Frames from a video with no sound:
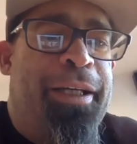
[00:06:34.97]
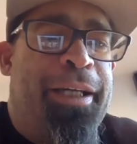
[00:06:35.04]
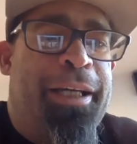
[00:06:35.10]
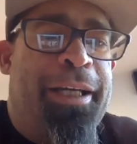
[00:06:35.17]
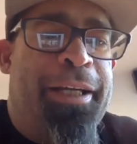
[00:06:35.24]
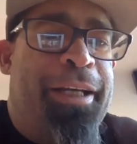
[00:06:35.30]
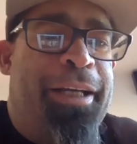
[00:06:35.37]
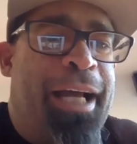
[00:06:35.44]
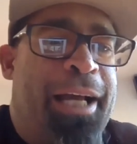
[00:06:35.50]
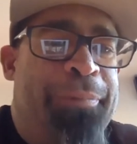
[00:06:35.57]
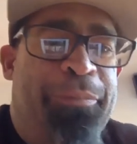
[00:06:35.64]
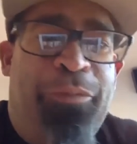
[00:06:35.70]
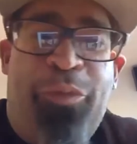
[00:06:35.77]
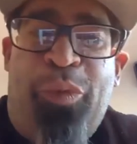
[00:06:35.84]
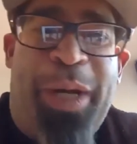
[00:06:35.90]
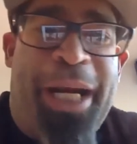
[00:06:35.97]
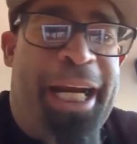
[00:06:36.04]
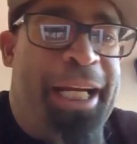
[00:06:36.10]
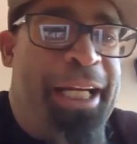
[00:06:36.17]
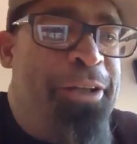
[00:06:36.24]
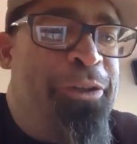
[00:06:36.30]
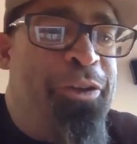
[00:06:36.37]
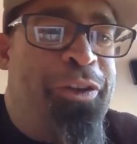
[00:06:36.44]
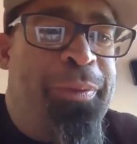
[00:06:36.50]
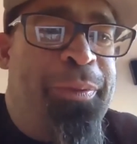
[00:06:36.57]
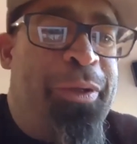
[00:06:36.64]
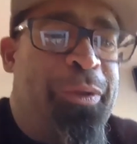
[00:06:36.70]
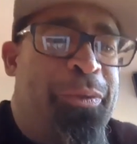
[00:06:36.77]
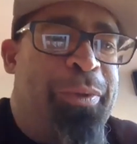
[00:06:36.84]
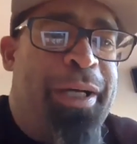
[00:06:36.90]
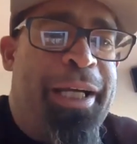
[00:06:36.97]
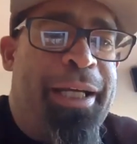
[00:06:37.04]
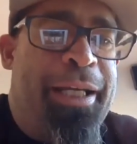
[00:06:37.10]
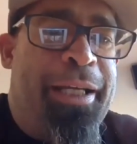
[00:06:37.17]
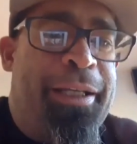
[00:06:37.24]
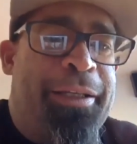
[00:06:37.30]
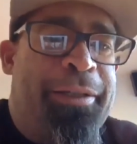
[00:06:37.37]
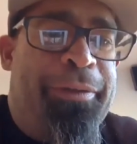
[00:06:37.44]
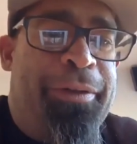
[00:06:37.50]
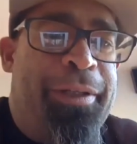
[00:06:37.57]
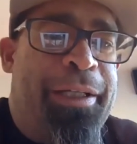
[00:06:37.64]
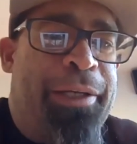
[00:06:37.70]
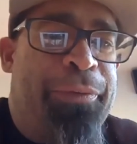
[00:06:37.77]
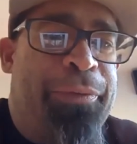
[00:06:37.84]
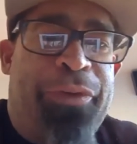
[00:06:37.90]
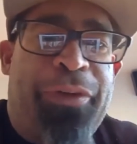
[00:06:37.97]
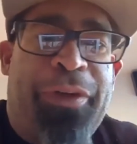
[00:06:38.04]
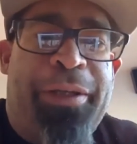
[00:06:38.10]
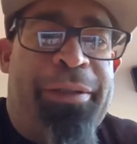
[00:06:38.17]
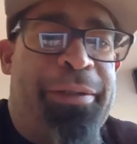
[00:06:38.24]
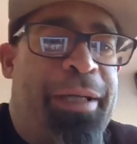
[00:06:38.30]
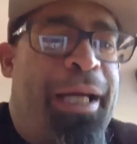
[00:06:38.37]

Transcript: And I ran into him on the way in and then was like,